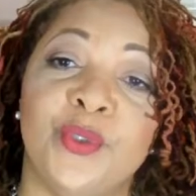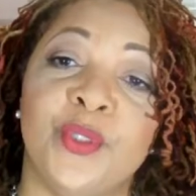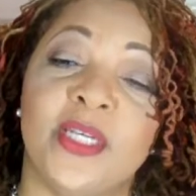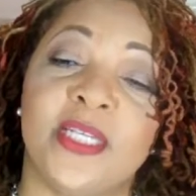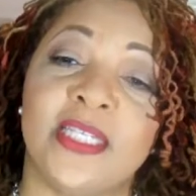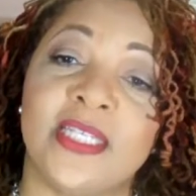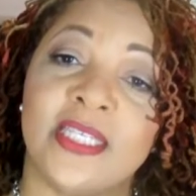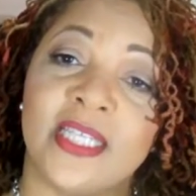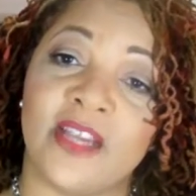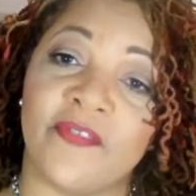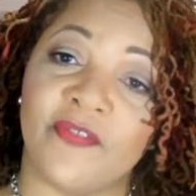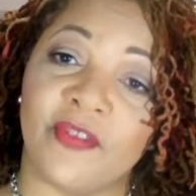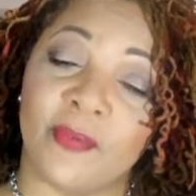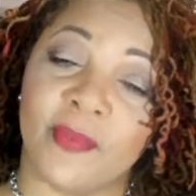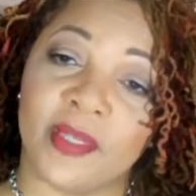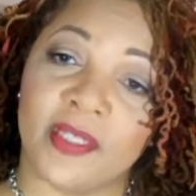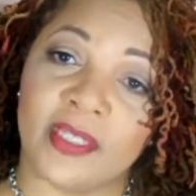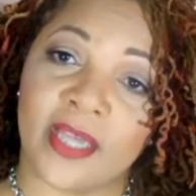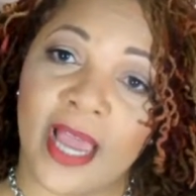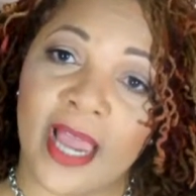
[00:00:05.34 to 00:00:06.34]
you can see from
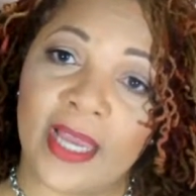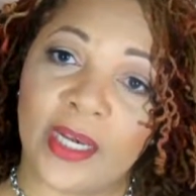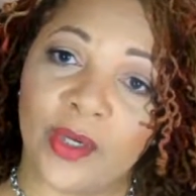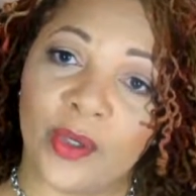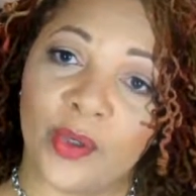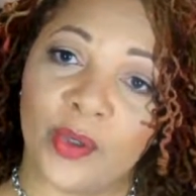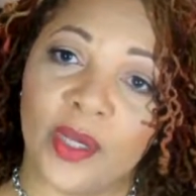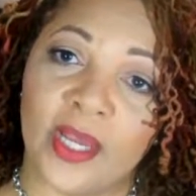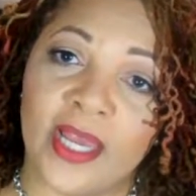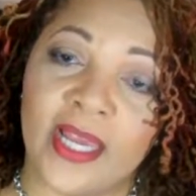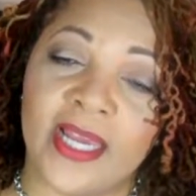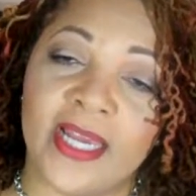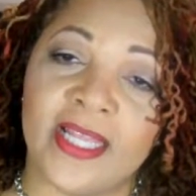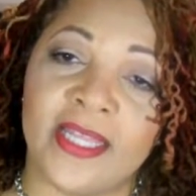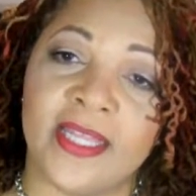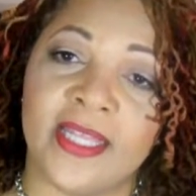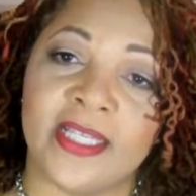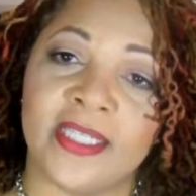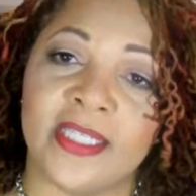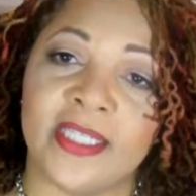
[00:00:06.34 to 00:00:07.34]
the title,
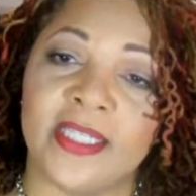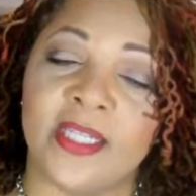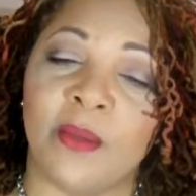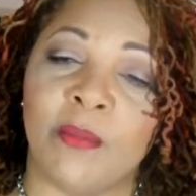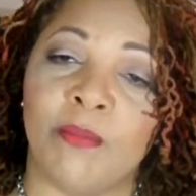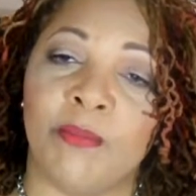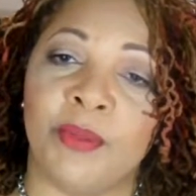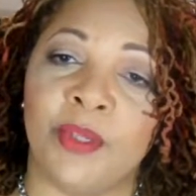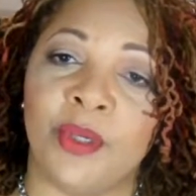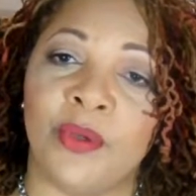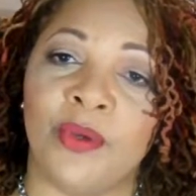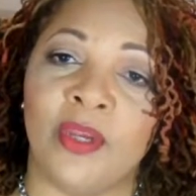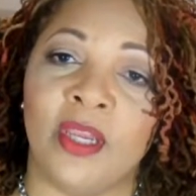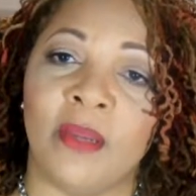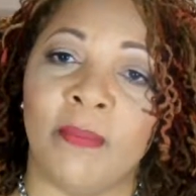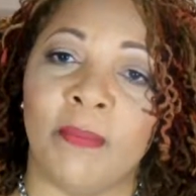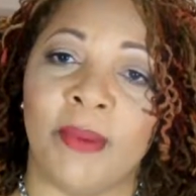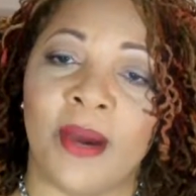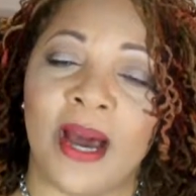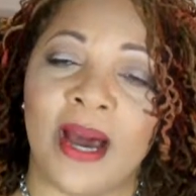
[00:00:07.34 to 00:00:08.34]
this is a
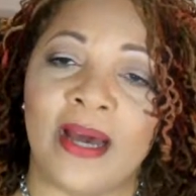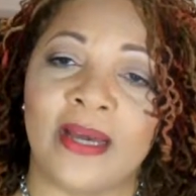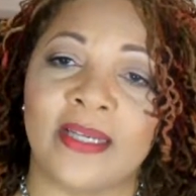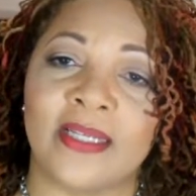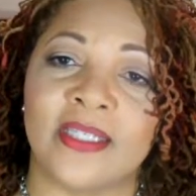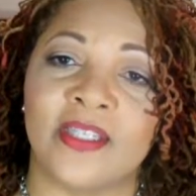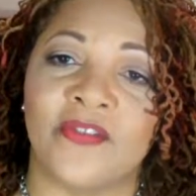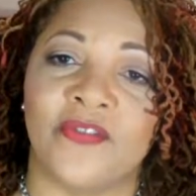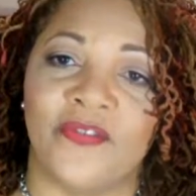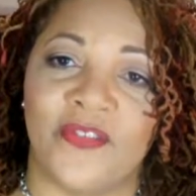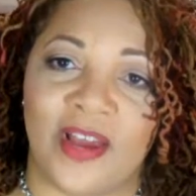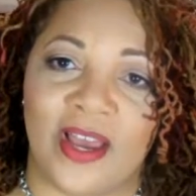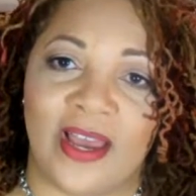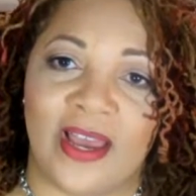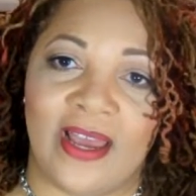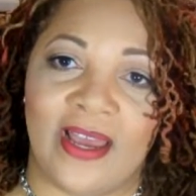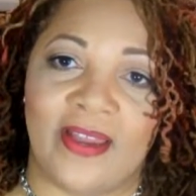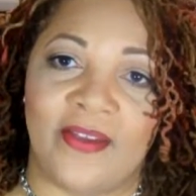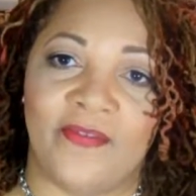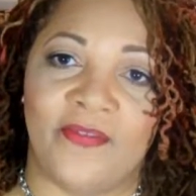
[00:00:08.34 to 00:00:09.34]
Beauty Box
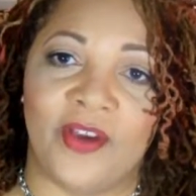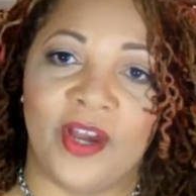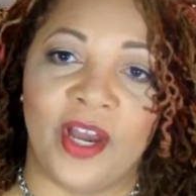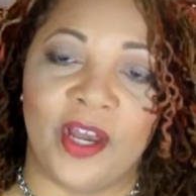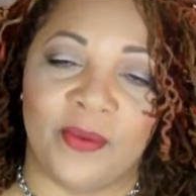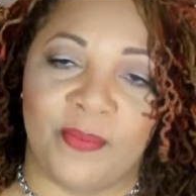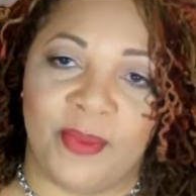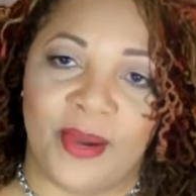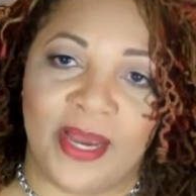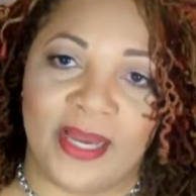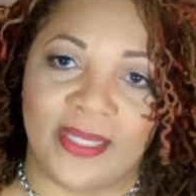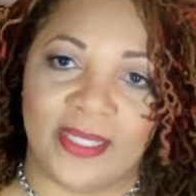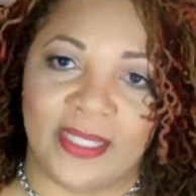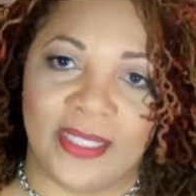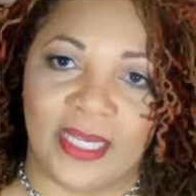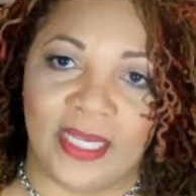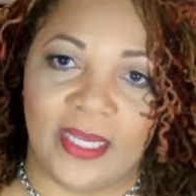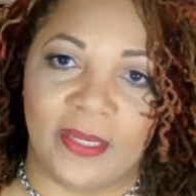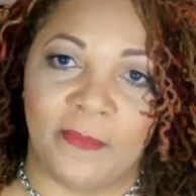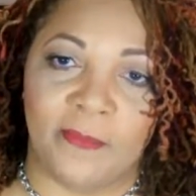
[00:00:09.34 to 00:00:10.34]
5
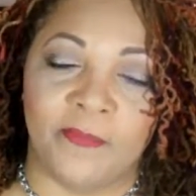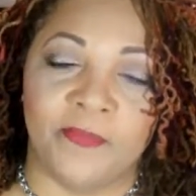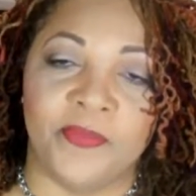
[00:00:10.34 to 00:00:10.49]
unboxing.